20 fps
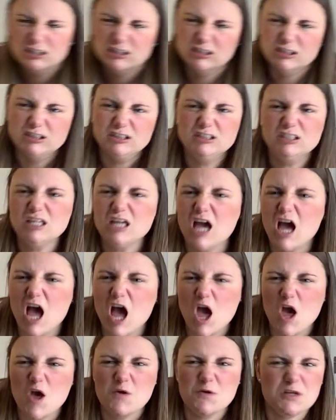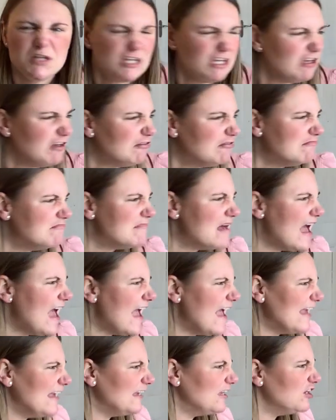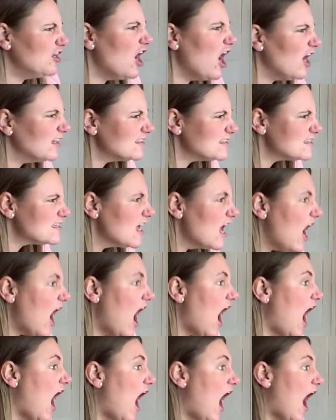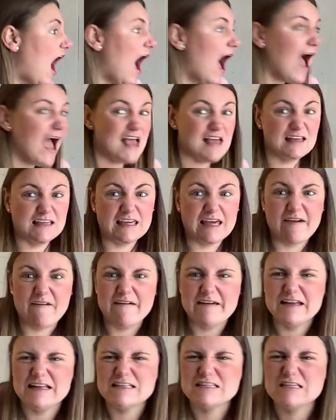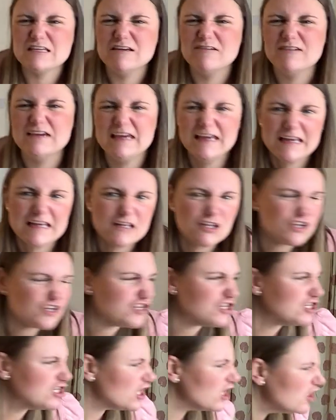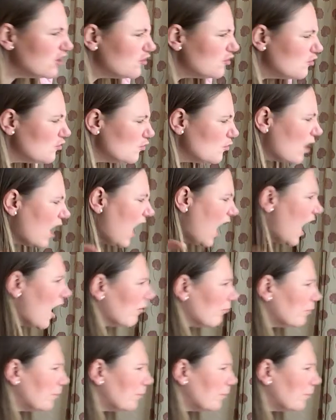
No, you may not. I'm going to eat you up.